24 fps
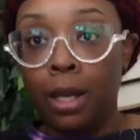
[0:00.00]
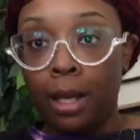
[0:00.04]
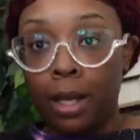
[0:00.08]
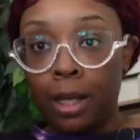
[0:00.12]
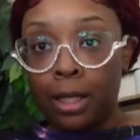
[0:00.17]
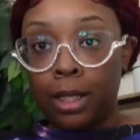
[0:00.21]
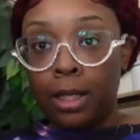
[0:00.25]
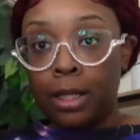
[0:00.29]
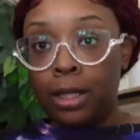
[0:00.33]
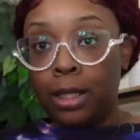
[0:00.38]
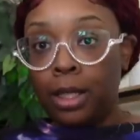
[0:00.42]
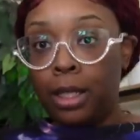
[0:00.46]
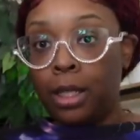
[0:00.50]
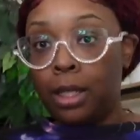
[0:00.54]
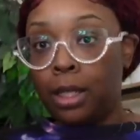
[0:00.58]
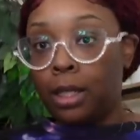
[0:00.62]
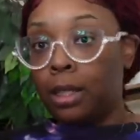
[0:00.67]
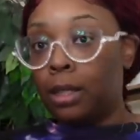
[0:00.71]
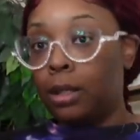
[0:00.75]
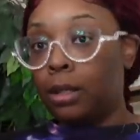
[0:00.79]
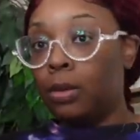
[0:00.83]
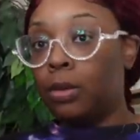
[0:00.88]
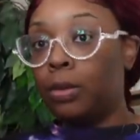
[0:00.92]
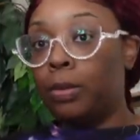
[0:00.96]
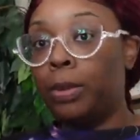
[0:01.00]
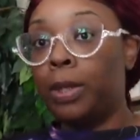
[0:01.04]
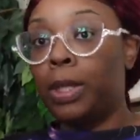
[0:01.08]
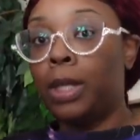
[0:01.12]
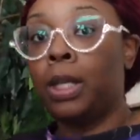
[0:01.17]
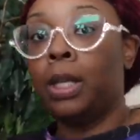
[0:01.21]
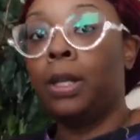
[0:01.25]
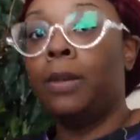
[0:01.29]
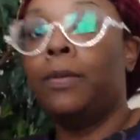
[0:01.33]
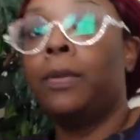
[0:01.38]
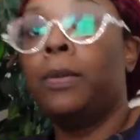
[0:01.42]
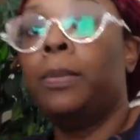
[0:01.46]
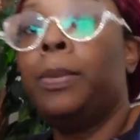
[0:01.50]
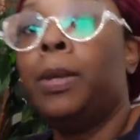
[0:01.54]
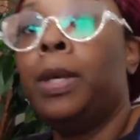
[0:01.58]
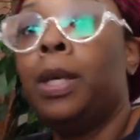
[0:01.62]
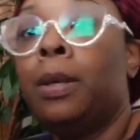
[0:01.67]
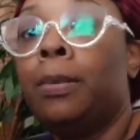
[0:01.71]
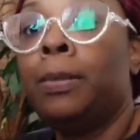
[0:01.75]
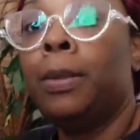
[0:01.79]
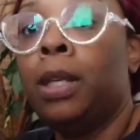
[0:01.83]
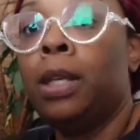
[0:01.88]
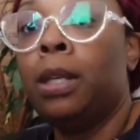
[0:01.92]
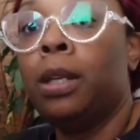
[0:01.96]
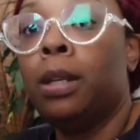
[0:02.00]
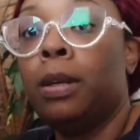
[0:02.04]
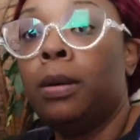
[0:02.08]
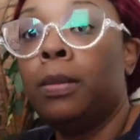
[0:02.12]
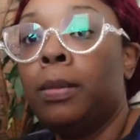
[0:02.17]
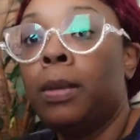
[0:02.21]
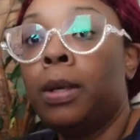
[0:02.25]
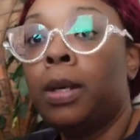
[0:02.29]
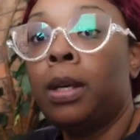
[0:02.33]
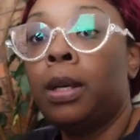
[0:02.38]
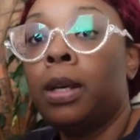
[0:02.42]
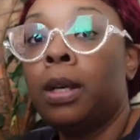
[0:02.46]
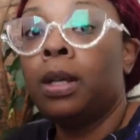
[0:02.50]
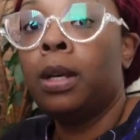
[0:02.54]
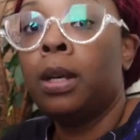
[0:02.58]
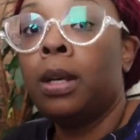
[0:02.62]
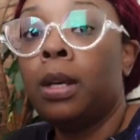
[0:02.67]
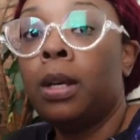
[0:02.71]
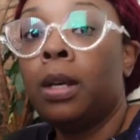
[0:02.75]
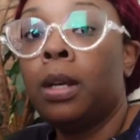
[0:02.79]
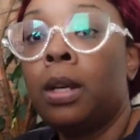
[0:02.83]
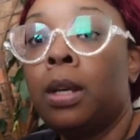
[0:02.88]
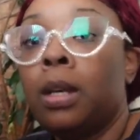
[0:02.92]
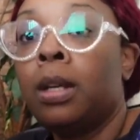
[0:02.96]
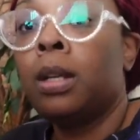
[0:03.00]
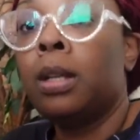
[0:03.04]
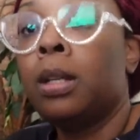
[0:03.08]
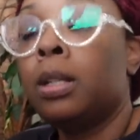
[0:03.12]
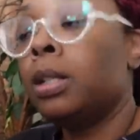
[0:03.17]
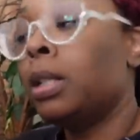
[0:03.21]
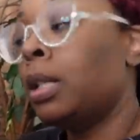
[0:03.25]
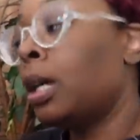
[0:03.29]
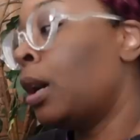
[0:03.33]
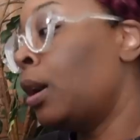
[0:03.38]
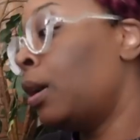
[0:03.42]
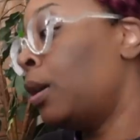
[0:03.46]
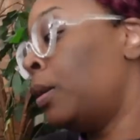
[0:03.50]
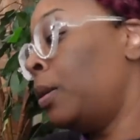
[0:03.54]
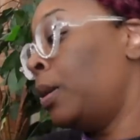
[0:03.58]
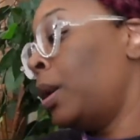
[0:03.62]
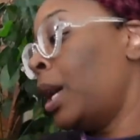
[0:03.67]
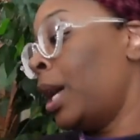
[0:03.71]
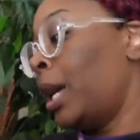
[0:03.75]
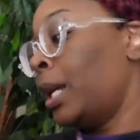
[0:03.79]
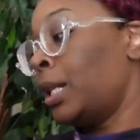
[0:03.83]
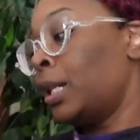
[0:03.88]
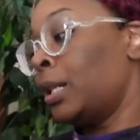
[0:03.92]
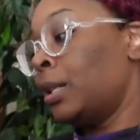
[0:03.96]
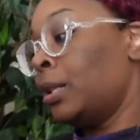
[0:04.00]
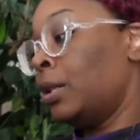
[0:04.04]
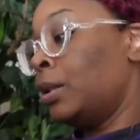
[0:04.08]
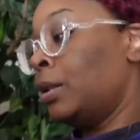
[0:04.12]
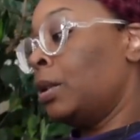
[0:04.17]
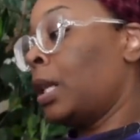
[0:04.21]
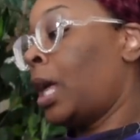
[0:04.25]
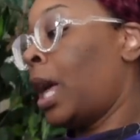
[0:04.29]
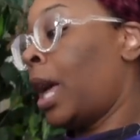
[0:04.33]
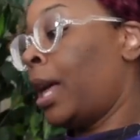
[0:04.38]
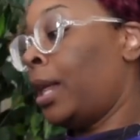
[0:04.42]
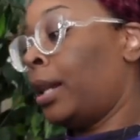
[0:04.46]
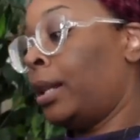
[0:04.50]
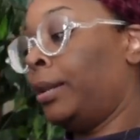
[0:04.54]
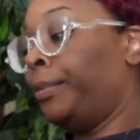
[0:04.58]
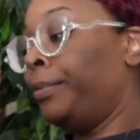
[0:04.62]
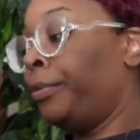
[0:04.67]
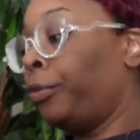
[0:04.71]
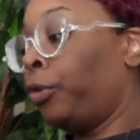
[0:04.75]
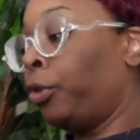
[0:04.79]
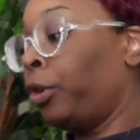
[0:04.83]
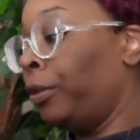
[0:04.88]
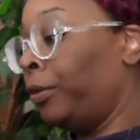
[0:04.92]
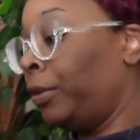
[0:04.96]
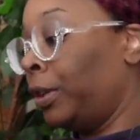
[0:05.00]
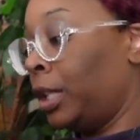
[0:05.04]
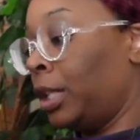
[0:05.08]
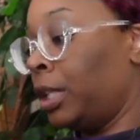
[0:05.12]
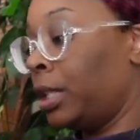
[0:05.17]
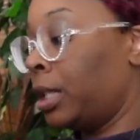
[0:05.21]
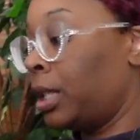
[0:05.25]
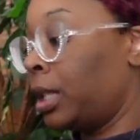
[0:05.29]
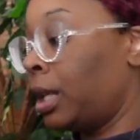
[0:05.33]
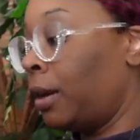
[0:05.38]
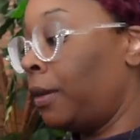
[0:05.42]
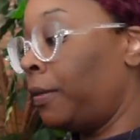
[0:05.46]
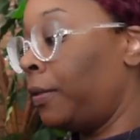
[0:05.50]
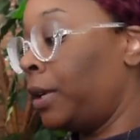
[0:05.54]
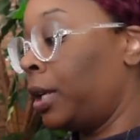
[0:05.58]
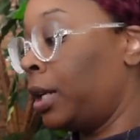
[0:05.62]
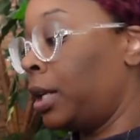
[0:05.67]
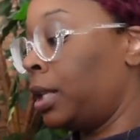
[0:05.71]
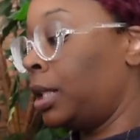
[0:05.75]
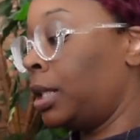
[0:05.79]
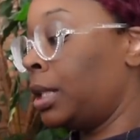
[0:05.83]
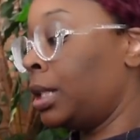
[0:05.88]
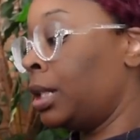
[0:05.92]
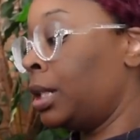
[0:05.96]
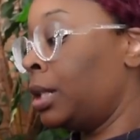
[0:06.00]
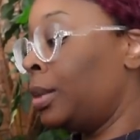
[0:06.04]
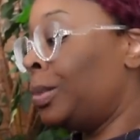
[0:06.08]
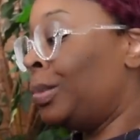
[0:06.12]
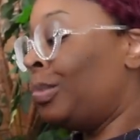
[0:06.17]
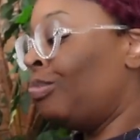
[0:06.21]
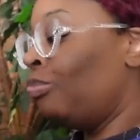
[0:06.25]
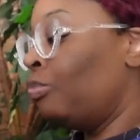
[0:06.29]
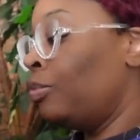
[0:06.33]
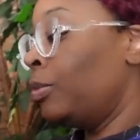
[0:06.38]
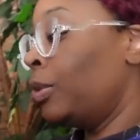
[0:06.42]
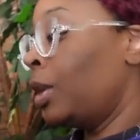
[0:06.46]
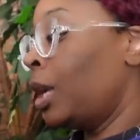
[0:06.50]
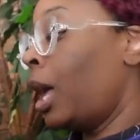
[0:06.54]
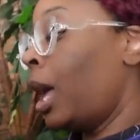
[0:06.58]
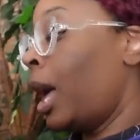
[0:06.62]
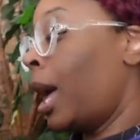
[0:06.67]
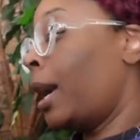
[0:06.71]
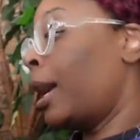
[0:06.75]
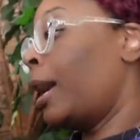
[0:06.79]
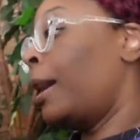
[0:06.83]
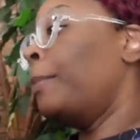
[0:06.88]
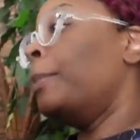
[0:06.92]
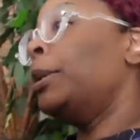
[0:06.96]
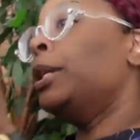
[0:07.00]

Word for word: I just needed a little bit of a pick-me-up. So I just got frivolous stuff, honestly. I got